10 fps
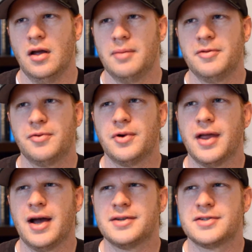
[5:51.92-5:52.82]
And before
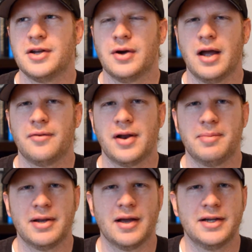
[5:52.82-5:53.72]
that, you know, I read
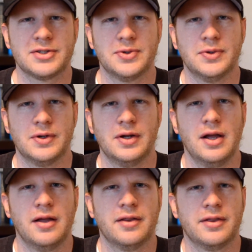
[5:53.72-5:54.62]
a bit in high
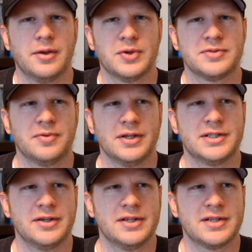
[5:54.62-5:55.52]
school. There wasn't really a
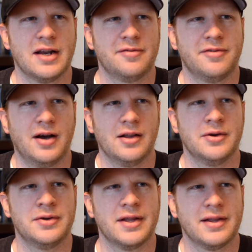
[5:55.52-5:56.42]
series that I
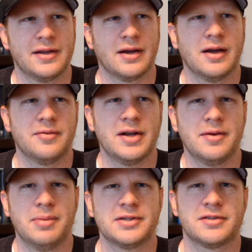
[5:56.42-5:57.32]
followed. I think I read
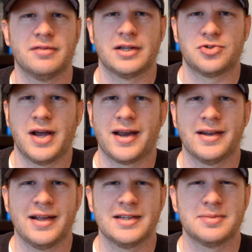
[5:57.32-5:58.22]
a bunch of like
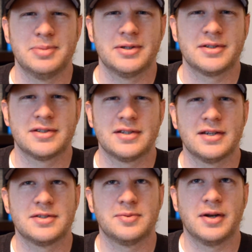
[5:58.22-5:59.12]
Dragonlance books.
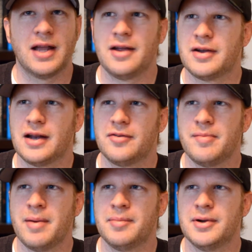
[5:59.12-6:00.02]
That's one I kind of
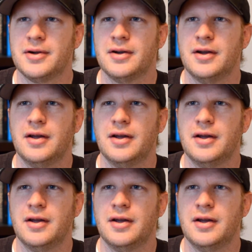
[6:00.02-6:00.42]
remember.